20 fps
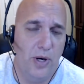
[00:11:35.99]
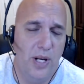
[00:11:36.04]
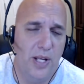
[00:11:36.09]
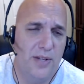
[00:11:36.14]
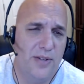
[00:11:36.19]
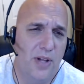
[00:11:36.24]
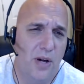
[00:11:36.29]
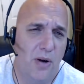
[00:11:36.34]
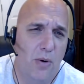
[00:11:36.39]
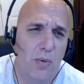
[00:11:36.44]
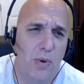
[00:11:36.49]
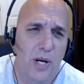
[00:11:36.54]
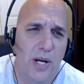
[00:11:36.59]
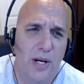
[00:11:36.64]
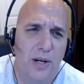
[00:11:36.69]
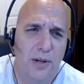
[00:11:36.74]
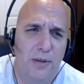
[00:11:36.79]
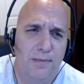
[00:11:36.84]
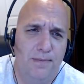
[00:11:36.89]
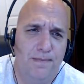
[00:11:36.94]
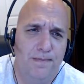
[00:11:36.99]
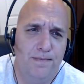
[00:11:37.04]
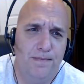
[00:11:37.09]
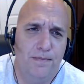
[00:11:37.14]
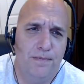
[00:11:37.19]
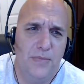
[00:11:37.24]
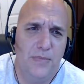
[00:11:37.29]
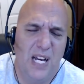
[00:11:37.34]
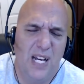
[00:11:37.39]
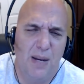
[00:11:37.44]
And I thought, well,
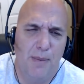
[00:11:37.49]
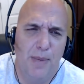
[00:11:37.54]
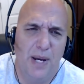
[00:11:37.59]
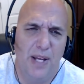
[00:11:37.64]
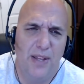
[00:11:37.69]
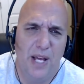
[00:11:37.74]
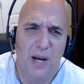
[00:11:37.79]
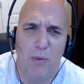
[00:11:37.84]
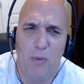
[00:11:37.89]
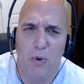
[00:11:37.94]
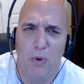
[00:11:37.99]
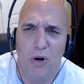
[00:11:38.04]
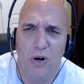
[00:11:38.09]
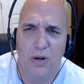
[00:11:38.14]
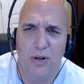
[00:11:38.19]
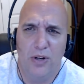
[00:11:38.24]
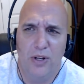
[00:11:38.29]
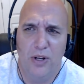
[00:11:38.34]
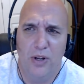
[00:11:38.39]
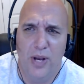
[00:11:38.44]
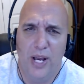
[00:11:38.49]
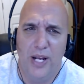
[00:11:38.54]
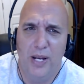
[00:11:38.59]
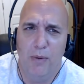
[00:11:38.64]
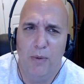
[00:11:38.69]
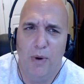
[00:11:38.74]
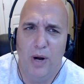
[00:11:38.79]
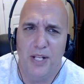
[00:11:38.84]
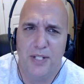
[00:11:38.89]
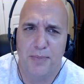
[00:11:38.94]
I can make that work, you know, 80
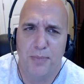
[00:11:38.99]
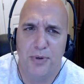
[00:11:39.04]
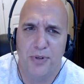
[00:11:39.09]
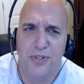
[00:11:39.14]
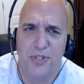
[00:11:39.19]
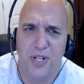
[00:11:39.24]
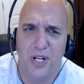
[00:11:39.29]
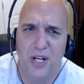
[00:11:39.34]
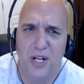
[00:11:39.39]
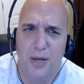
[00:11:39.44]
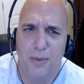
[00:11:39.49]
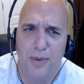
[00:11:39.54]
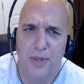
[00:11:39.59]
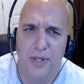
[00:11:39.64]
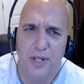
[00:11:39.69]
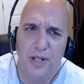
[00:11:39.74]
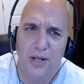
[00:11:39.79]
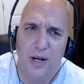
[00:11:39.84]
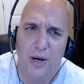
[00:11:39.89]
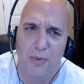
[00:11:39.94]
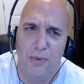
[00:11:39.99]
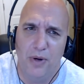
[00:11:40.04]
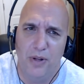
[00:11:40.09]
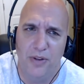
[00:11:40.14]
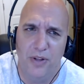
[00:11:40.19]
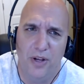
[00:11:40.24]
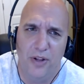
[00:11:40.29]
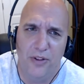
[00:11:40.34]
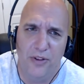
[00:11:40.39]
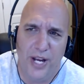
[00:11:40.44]
watts per sub, and then I'll
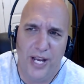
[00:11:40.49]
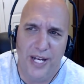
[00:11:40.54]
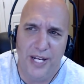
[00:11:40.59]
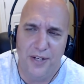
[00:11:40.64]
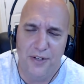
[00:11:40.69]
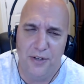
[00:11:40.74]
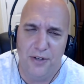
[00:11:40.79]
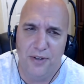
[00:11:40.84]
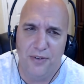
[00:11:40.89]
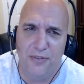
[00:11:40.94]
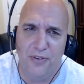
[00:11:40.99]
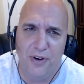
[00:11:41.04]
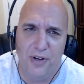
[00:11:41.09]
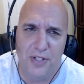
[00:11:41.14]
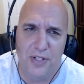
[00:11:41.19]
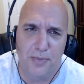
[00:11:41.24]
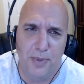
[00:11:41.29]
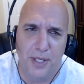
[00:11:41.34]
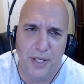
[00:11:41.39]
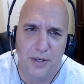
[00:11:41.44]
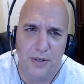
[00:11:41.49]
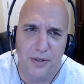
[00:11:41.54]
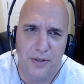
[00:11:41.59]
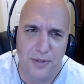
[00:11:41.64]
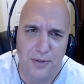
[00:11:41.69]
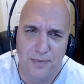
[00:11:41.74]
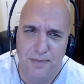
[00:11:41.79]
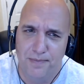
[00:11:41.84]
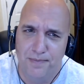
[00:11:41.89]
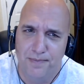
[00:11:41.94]
run the other 80 to the front
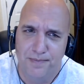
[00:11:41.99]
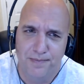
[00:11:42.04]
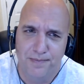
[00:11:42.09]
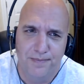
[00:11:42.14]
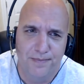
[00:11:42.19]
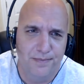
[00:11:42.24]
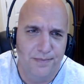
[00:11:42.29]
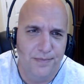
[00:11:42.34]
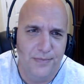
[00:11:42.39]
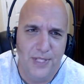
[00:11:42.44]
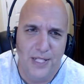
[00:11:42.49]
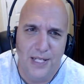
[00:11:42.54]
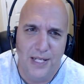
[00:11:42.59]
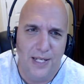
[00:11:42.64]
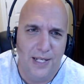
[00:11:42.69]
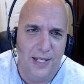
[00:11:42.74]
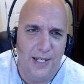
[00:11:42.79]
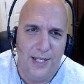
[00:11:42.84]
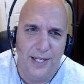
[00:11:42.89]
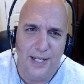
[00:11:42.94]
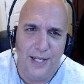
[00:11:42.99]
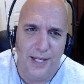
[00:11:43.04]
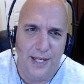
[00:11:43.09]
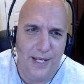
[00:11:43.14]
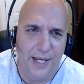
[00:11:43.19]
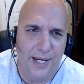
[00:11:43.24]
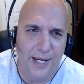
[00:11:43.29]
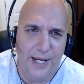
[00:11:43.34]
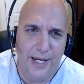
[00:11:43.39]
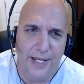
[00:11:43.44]
speakers.
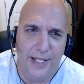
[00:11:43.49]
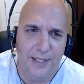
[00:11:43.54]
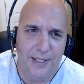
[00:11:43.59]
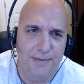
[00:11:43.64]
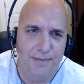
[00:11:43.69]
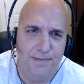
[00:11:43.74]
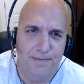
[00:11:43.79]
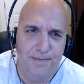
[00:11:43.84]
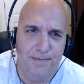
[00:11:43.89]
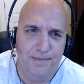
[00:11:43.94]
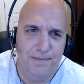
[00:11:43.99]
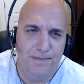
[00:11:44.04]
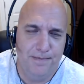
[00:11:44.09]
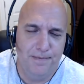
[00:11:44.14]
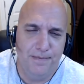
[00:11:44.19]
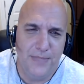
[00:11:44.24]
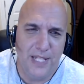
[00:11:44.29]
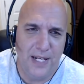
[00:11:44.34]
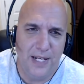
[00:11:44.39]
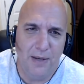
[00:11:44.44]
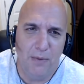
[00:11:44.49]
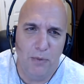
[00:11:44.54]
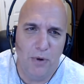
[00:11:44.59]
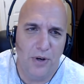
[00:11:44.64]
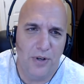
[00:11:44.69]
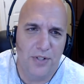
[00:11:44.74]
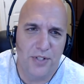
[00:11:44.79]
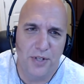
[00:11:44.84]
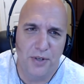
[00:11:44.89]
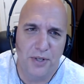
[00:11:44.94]
Yeah, that didn't
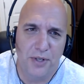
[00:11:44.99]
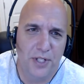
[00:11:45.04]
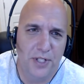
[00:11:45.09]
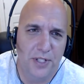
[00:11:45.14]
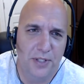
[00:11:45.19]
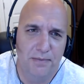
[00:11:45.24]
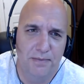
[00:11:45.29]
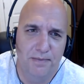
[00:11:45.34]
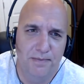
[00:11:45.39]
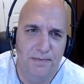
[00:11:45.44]
work so good.